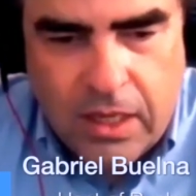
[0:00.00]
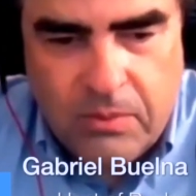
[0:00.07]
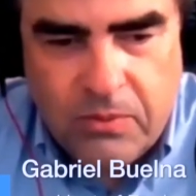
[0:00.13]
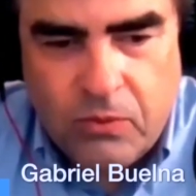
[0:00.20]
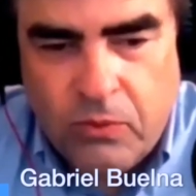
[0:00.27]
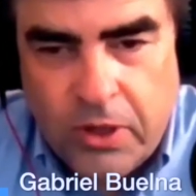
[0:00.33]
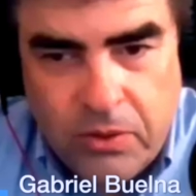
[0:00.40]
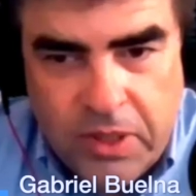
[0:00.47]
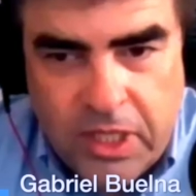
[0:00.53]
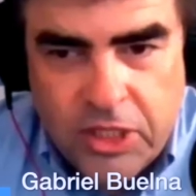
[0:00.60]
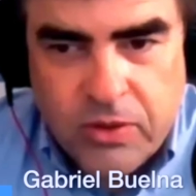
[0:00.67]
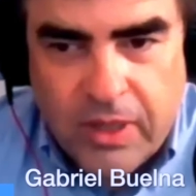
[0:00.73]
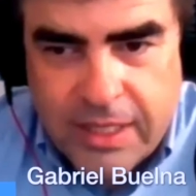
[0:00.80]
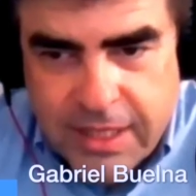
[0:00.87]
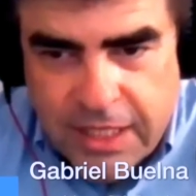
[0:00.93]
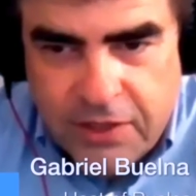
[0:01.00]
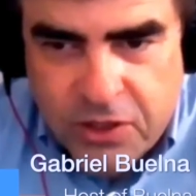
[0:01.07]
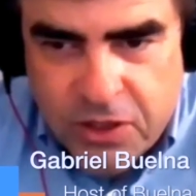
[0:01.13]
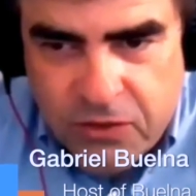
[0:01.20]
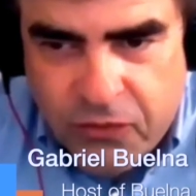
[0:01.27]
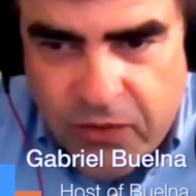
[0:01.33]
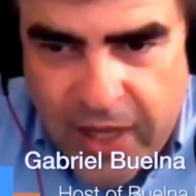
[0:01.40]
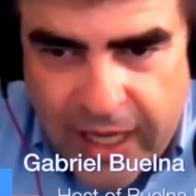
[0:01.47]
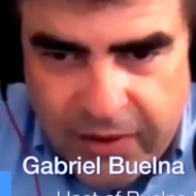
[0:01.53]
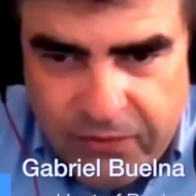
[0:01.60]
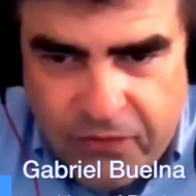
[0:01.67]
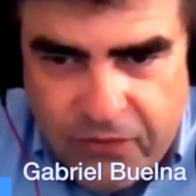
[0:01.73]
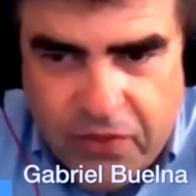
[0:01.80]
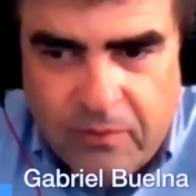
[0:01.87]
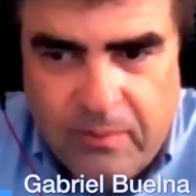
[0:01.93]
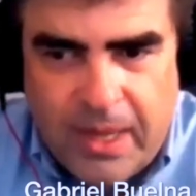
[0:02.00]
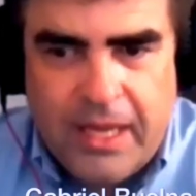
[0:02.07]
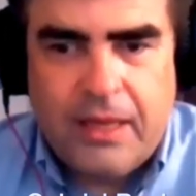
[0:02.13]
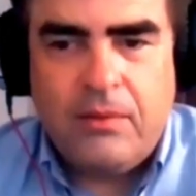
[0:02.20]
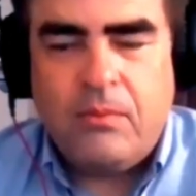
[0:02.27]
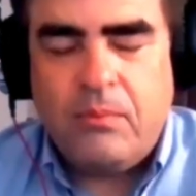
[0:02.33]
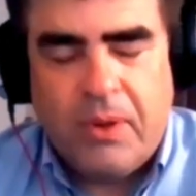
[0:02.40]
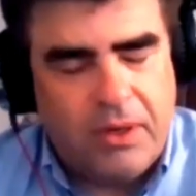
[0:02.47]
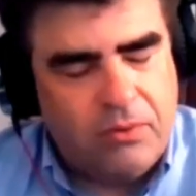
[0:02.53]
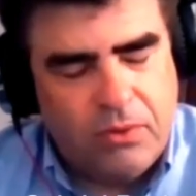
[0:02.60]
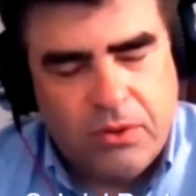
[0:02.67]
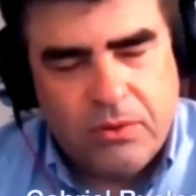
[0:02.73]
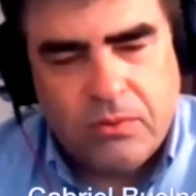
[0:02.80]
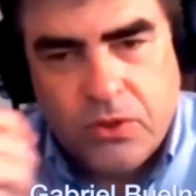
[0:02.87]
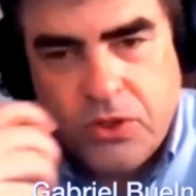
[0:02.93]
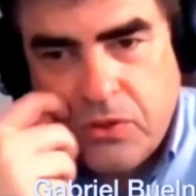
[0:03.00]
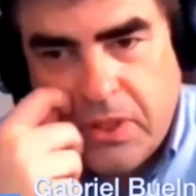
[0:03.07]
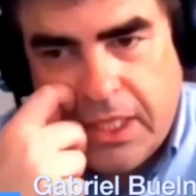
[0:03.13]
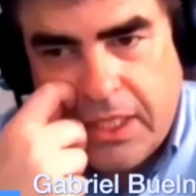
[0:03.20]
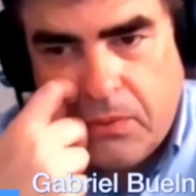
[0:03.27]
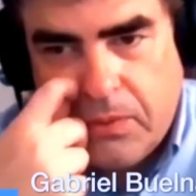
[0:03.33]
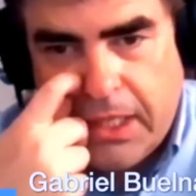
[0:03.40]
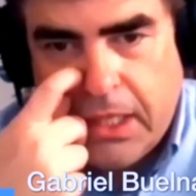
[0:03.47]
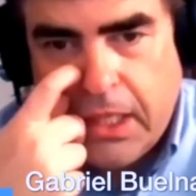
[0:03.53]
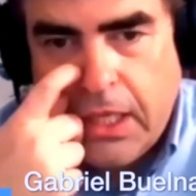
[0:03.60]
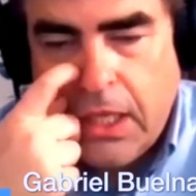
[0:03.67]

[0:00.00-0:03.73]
We don't need translation for that, 5th of May, but we'll do it anyway.